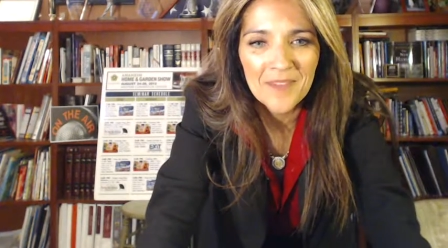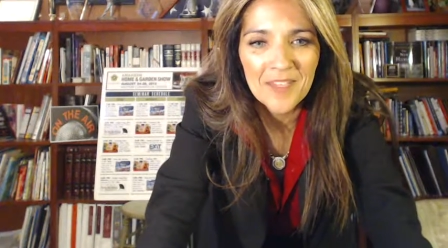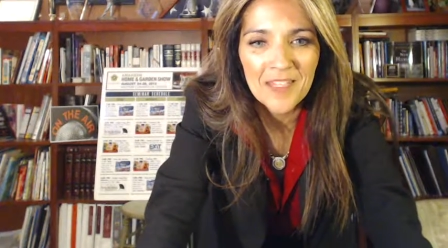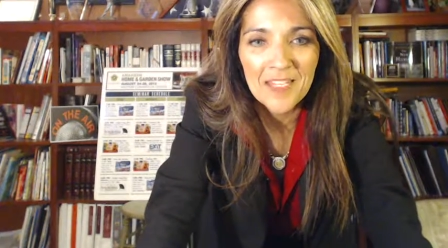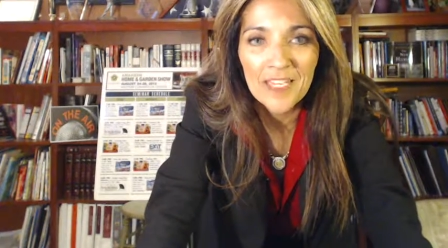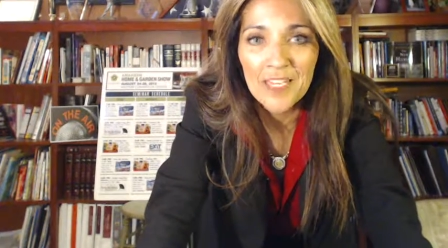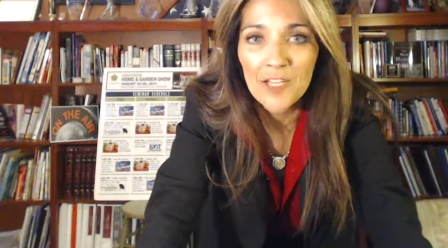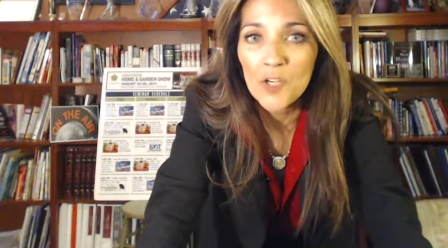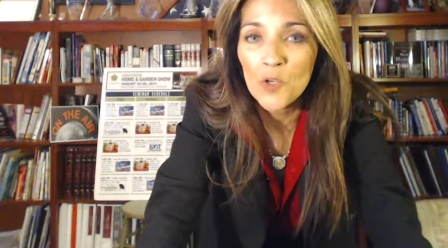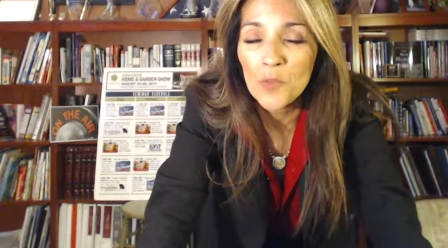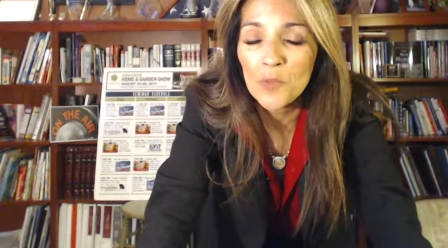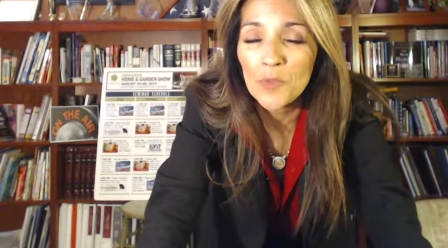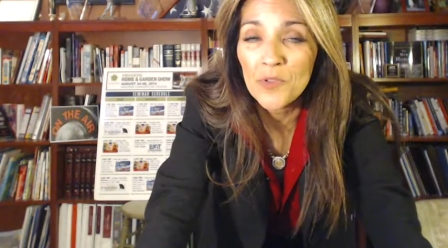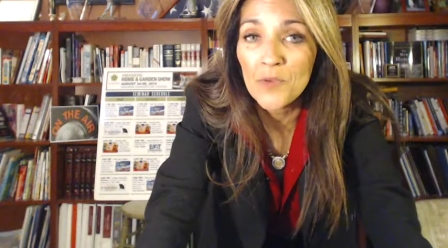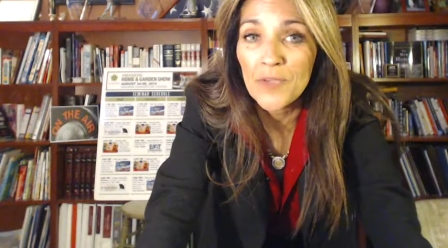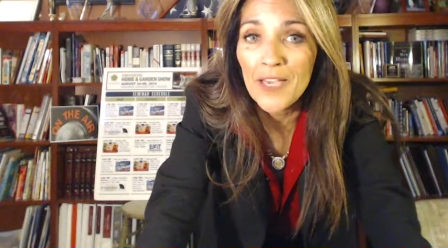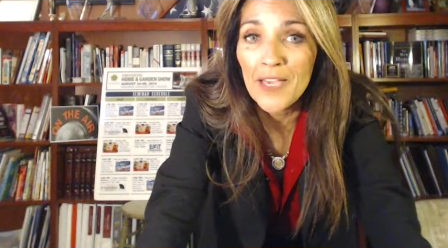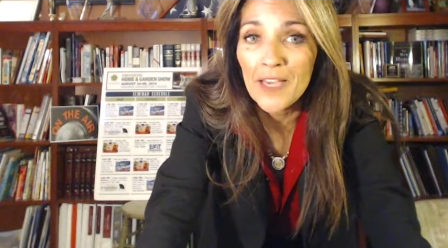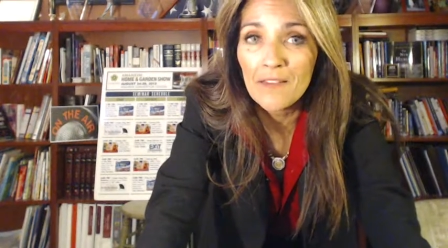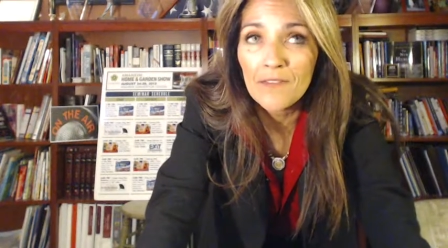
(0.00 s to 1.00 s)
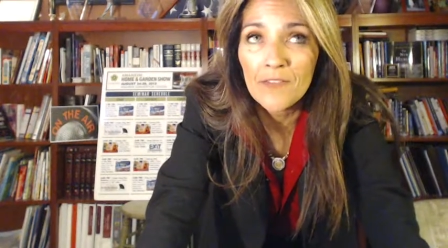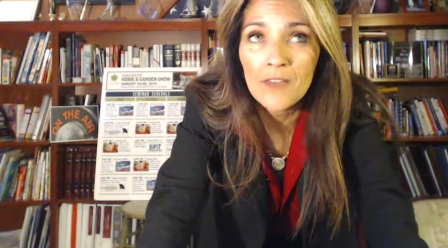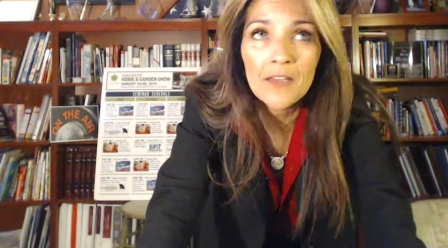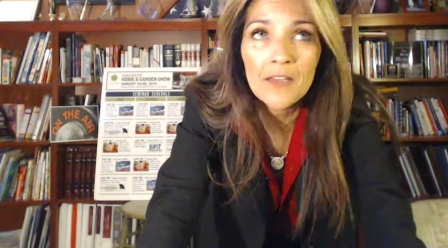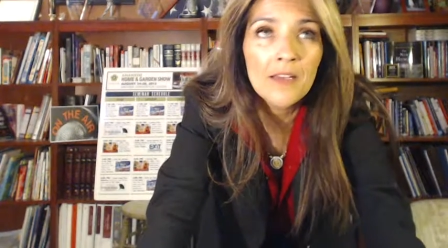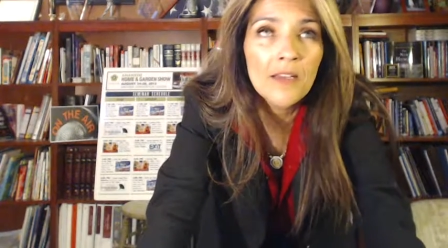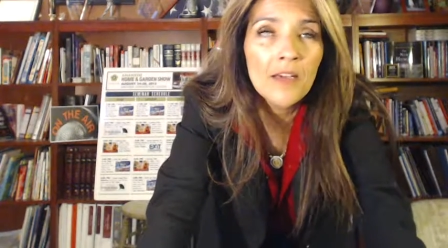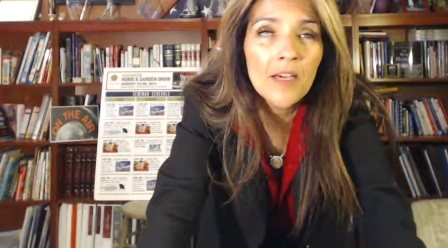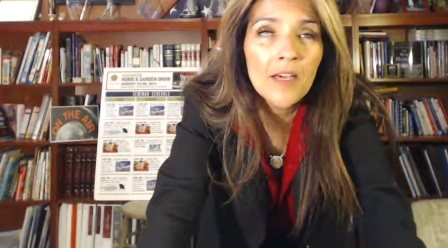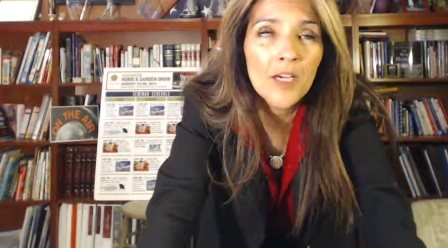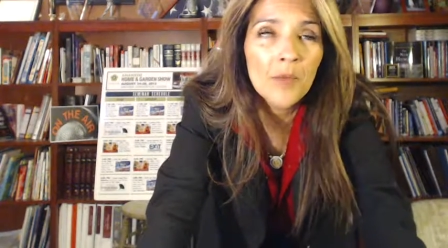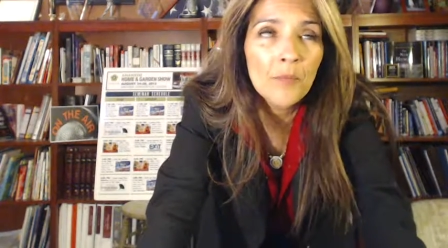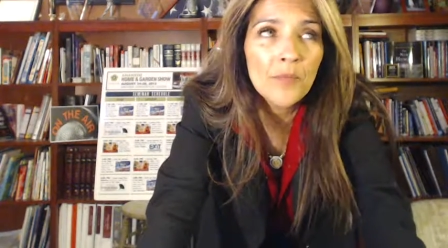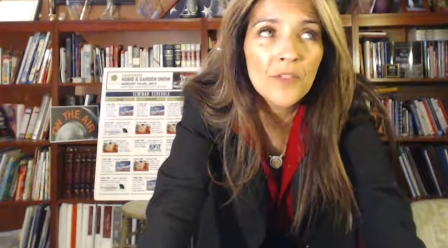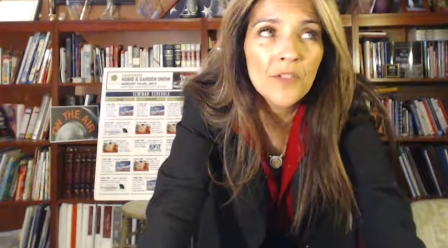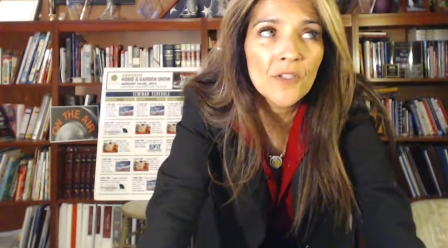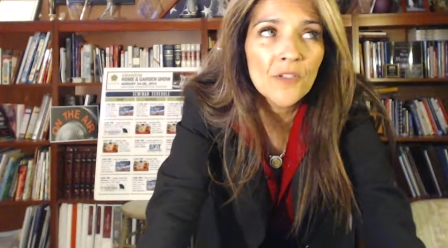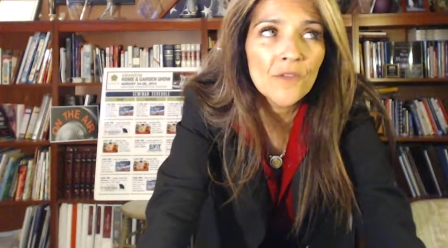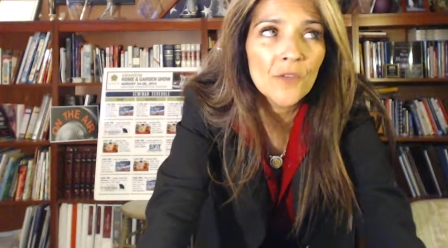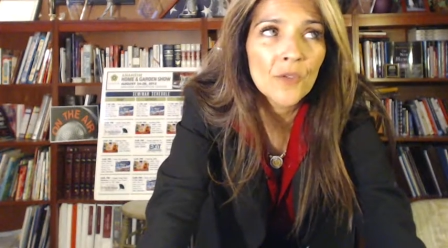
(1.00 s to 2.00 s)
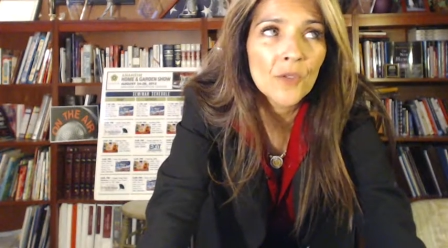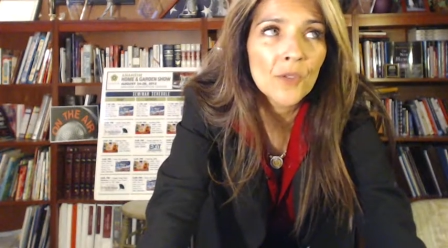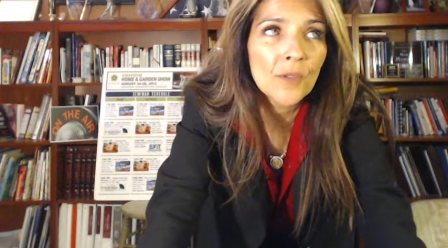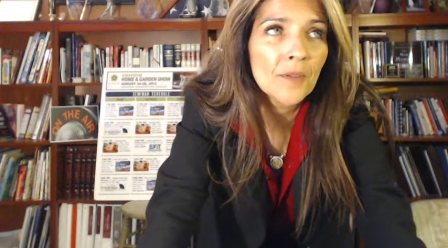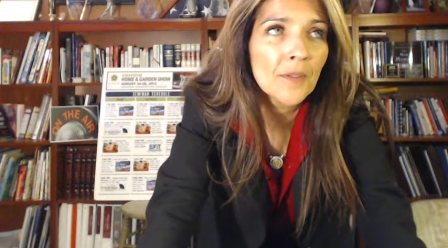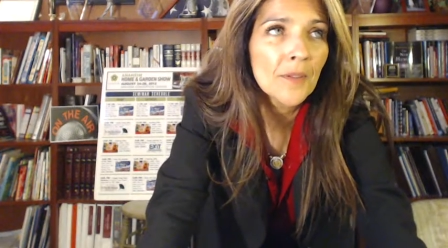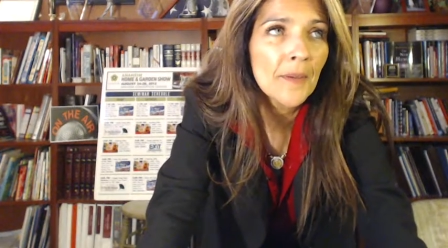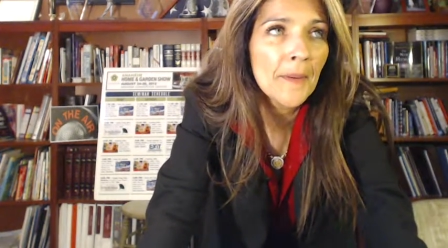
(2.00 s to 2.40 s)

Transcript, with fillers: And I hope you have a beautiful